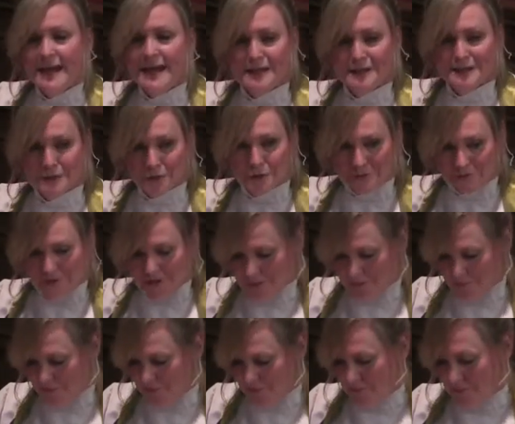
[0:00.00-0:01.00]
answered
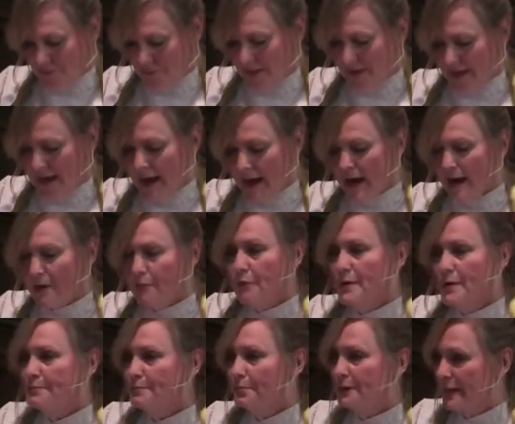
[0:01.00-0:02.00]
them,
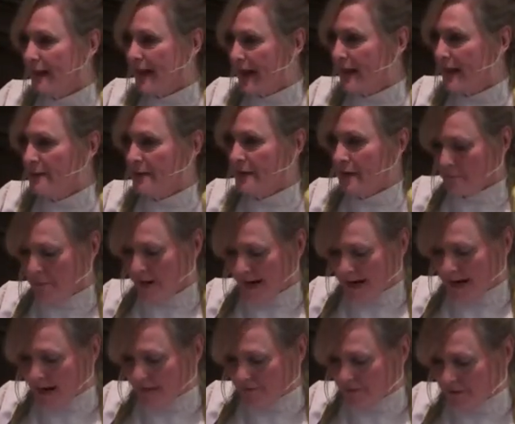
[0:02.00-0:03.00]
Every plant that my
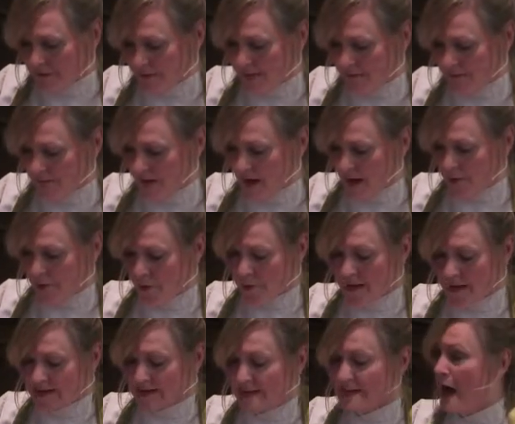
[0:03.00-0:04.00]
heavenly Father
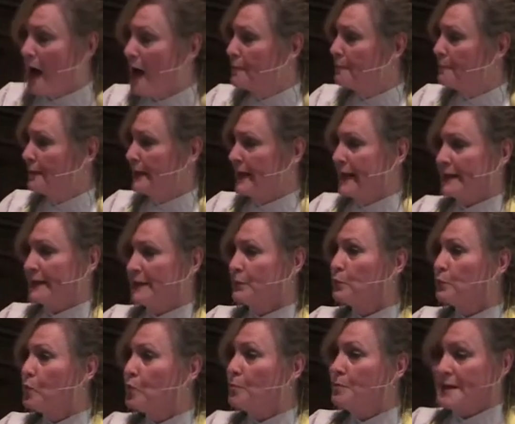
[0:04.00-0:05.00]
has not planted
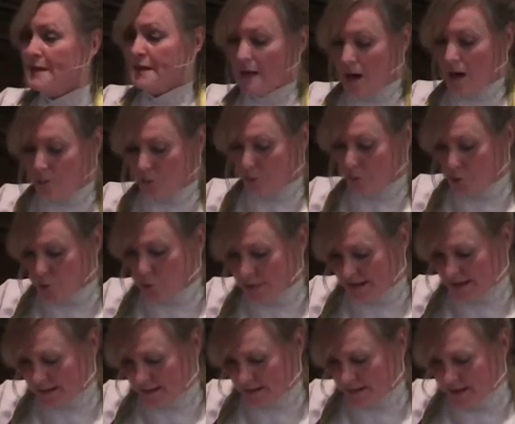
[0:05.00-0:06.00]
will be
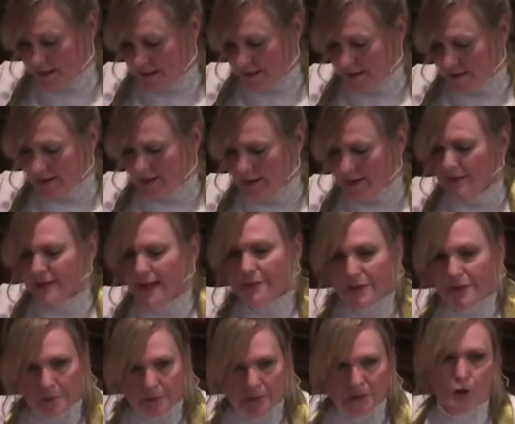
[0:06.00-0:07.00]
uprooted. Let
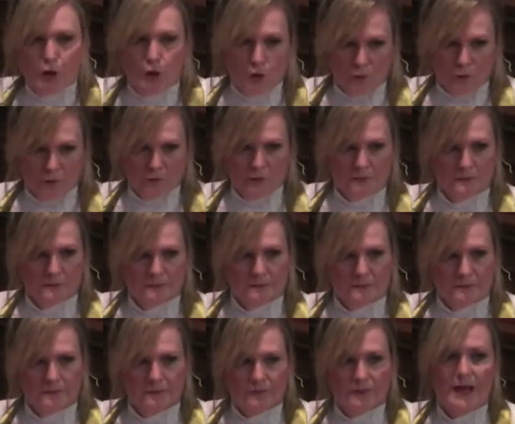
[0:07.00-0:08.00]
them alone.
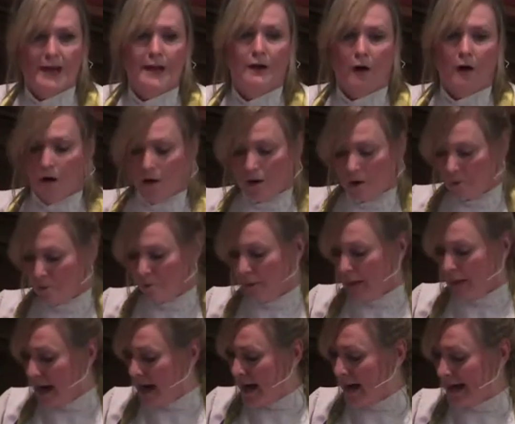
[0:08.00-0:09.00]
They are
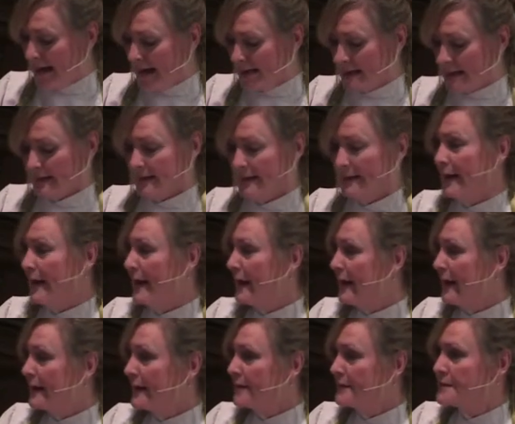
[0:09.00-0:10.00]
blind
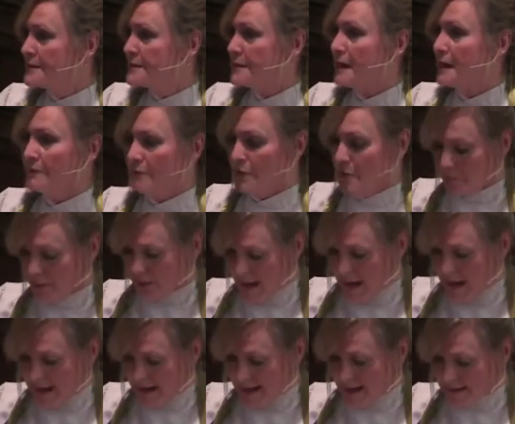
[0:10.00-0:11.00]
guides of the
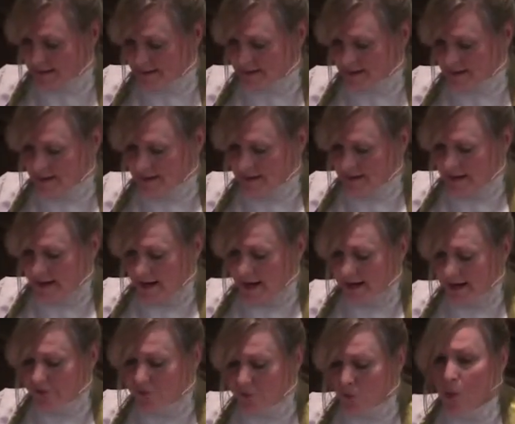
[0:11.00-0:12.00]
blind.
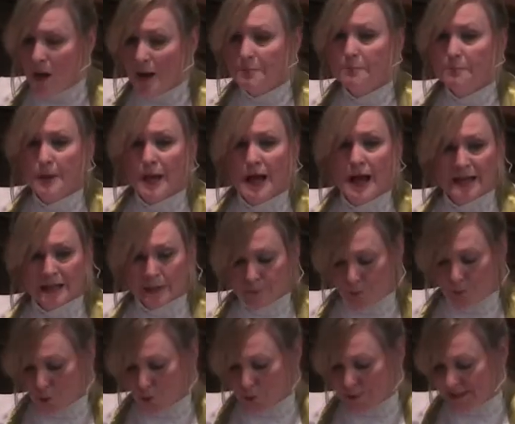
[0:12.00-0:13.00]
And if one blind
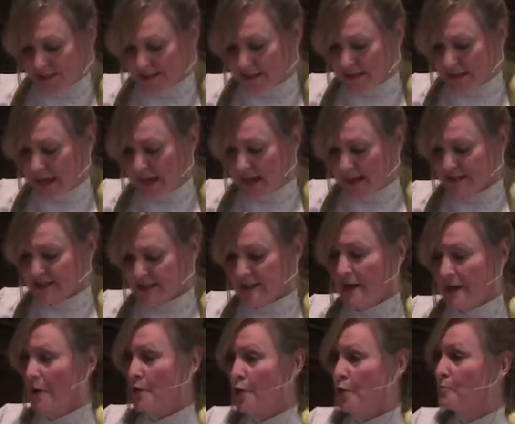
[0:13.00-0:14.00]
person guides
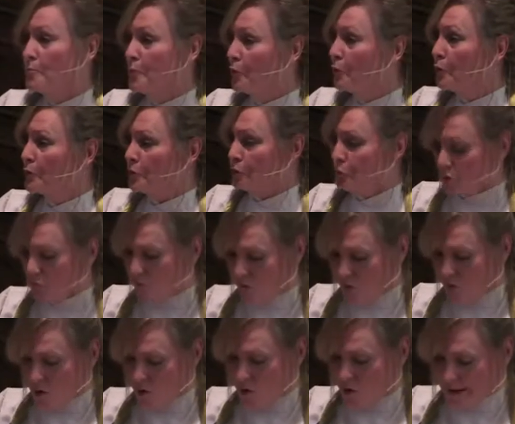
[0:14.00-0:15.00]
another, both will
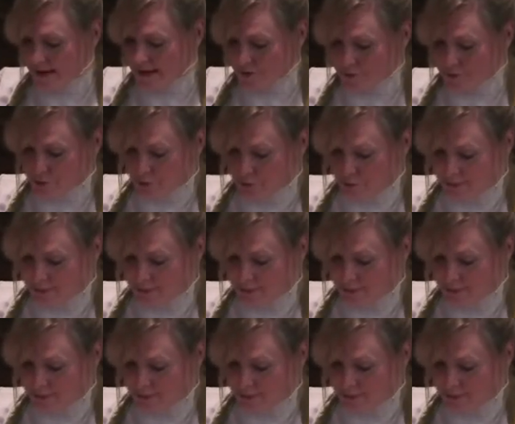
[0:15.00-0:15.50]
fall into a